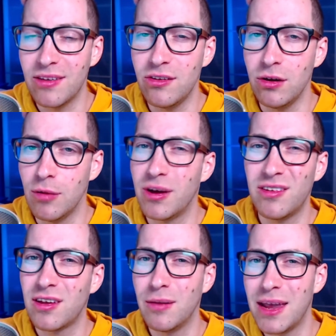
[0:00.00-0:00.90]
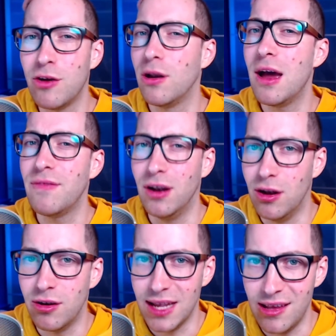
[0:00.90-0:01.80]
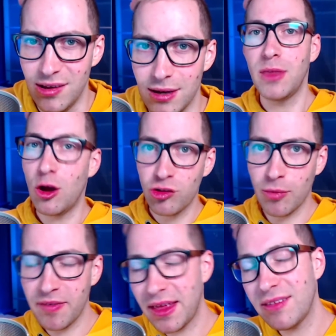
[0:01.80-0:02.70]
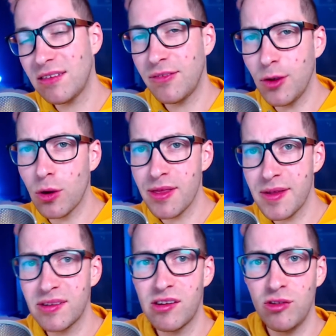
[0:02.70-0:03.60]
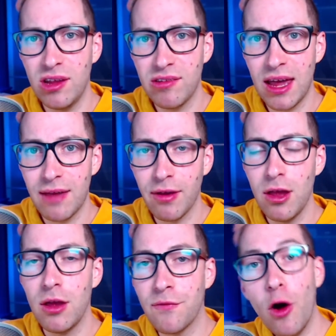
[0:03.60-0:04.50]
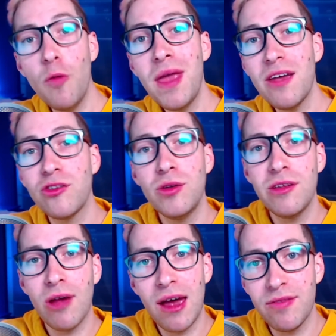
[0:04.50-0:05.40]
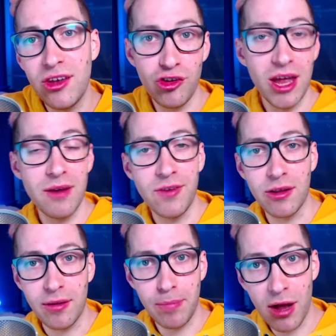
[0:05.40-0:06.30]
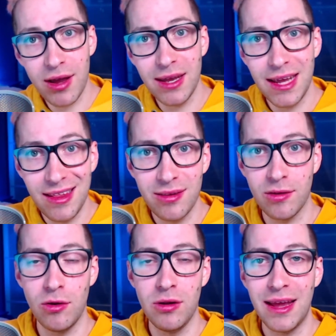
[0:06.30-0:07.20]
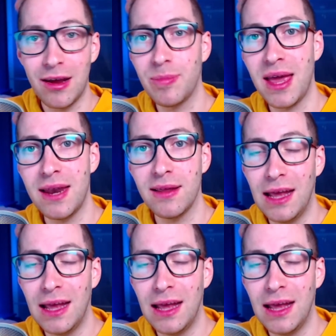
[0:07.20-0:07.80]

Studio because it's going to make your life a lot easier. Now, on top of that, there's a few other things that you need to have. For OBS, you need to have the shader filter plugin installed and updated.